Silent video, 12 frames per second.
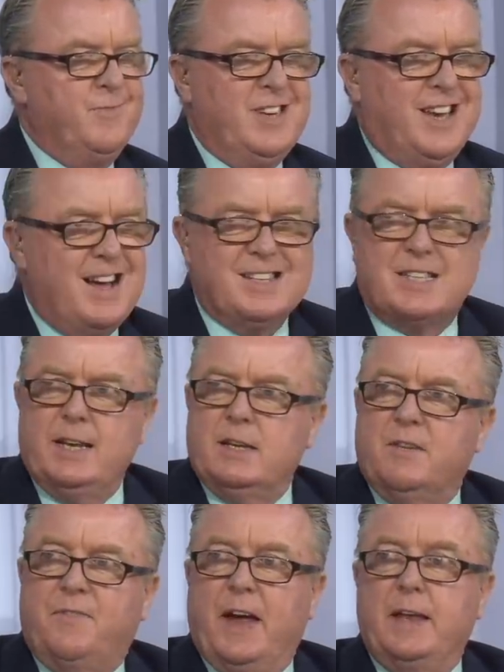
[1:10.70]
you can't say they
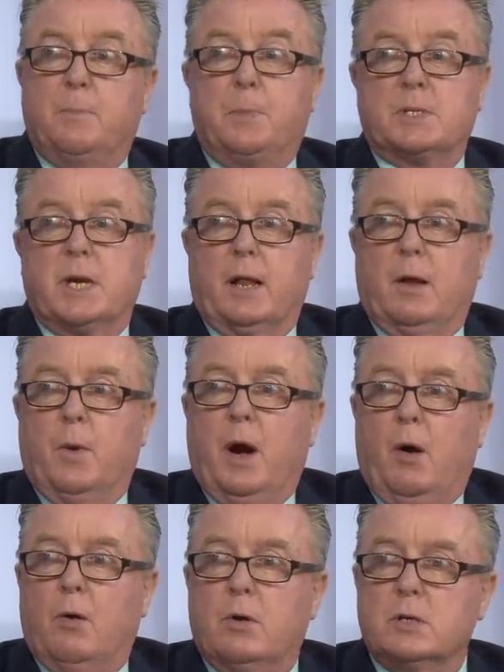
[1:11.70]
defended particularly
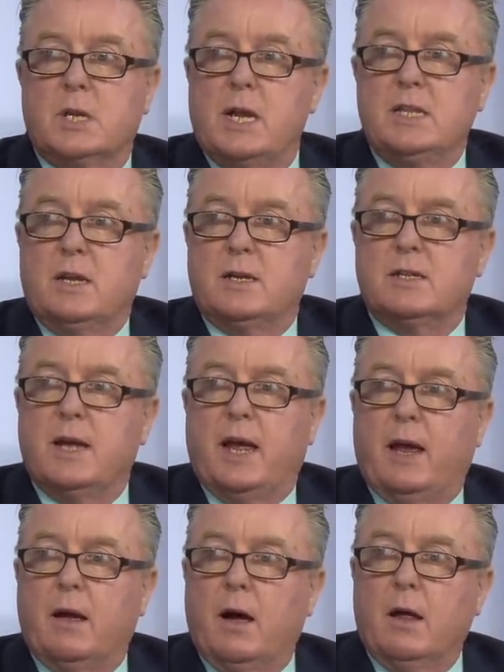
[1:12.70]
well because at the end of the
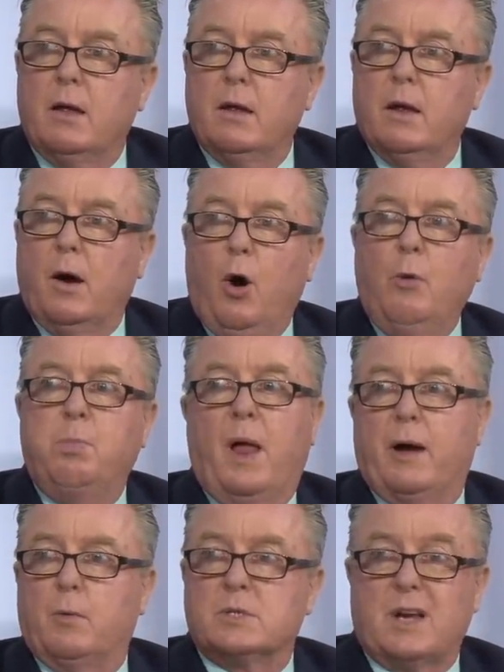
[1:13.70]
day,
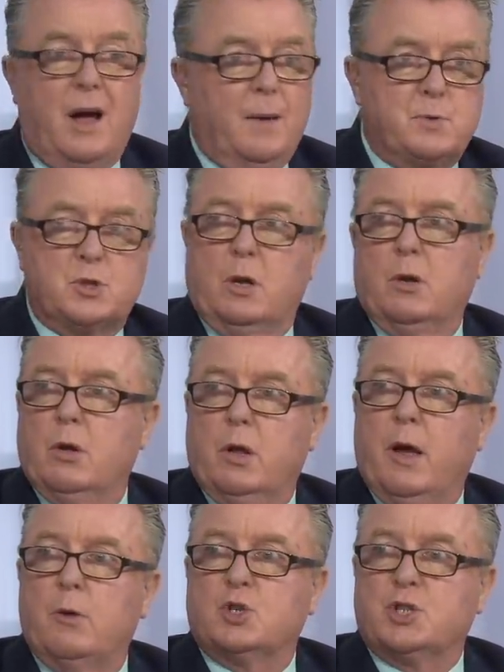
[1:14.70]
Oblak was
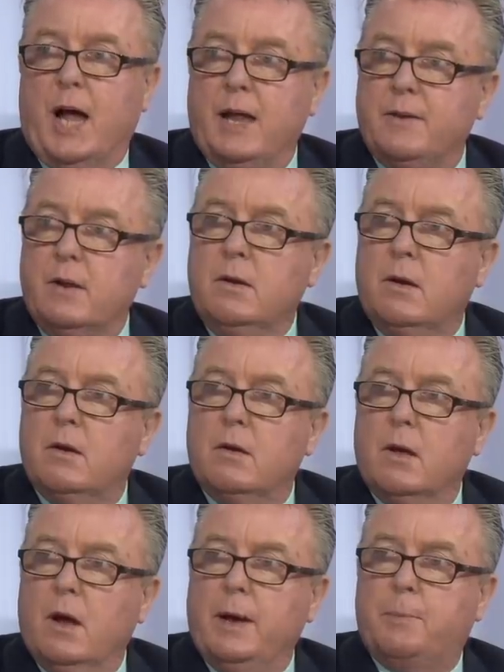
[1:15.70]
absolutely outstanding.
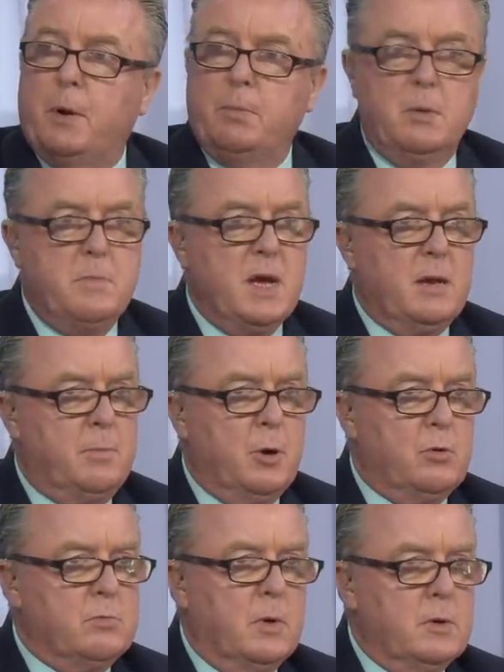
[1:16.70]
He probably made
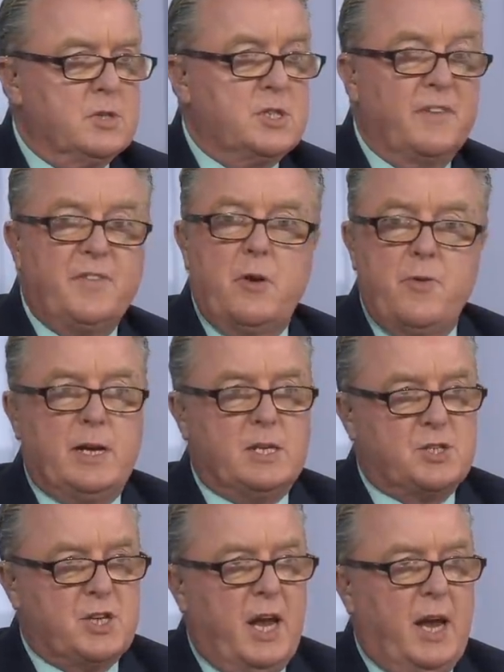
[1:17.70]
about seven or
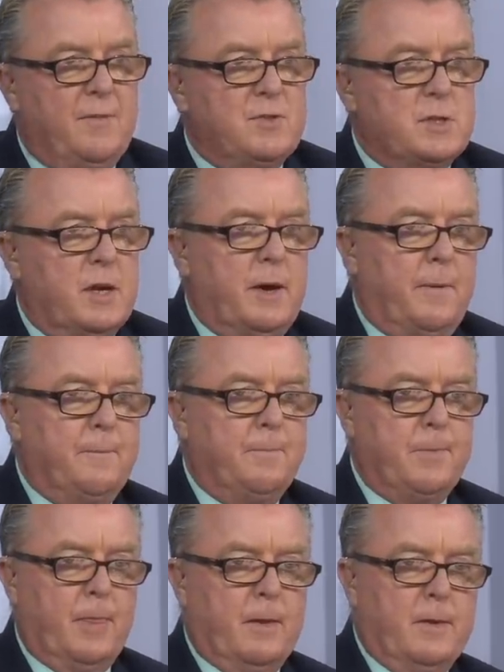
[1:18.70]
eight saves that
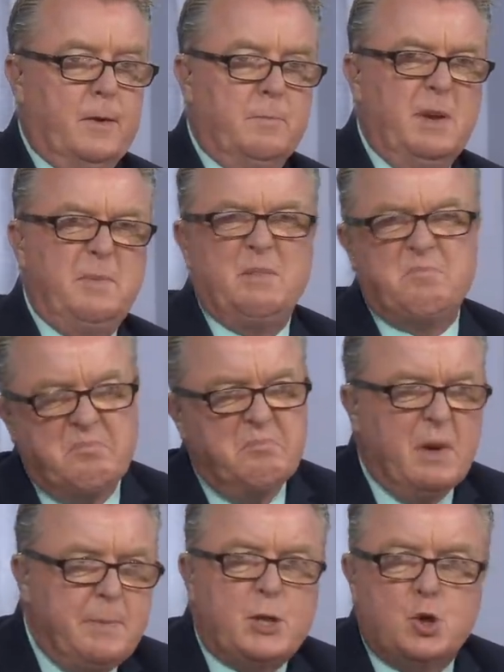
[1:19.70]
maybe
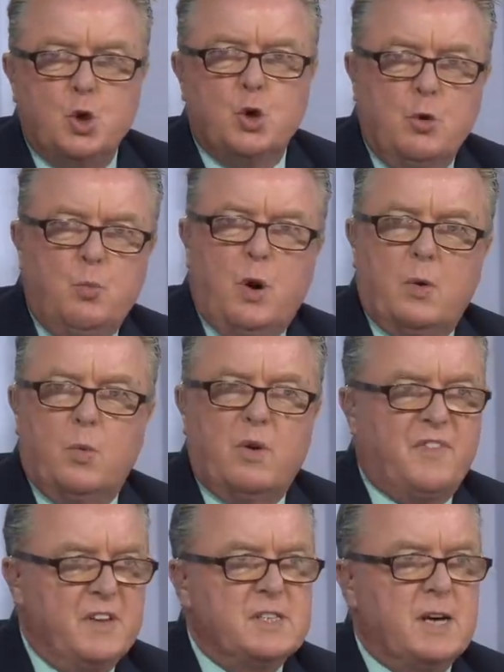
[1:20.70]
maybe two of them were,
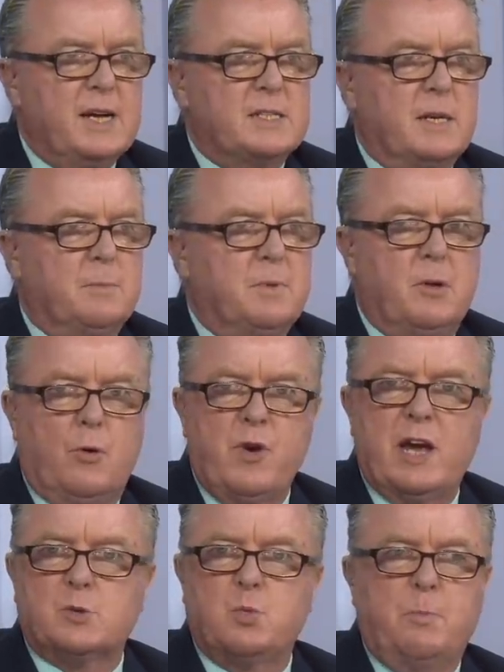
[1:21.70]
were fantastic, but the
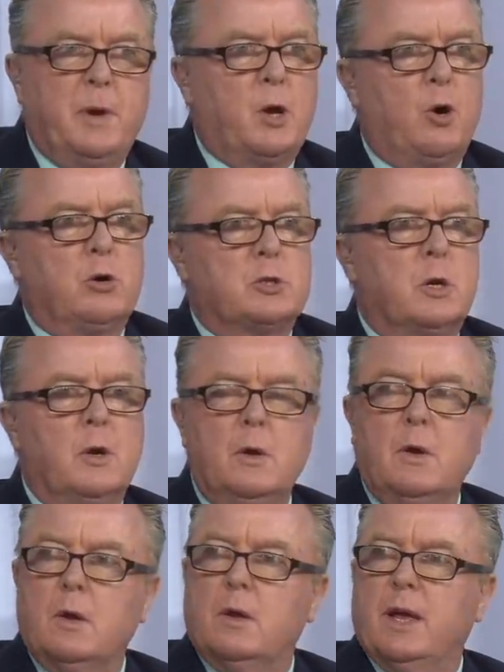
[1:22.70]
rest were because
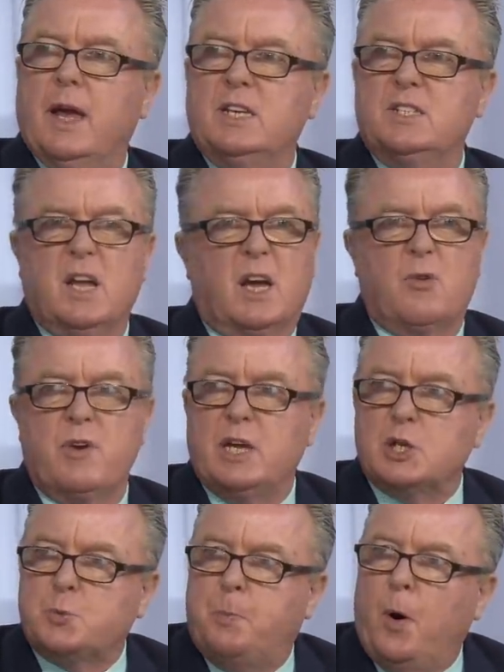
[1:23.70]
he's in a
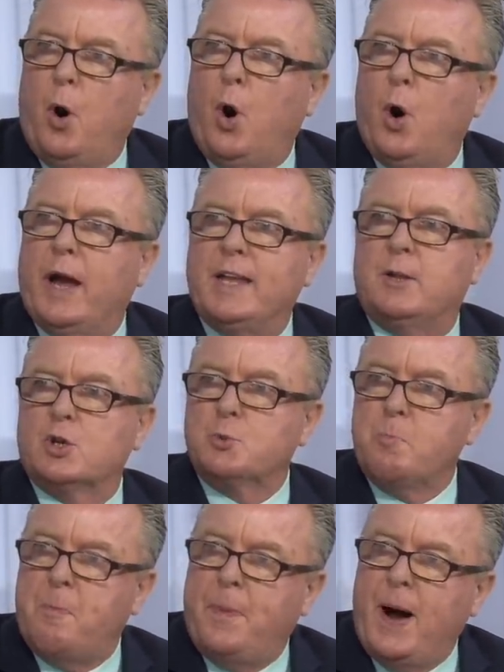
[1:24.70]
great spot, he doesn't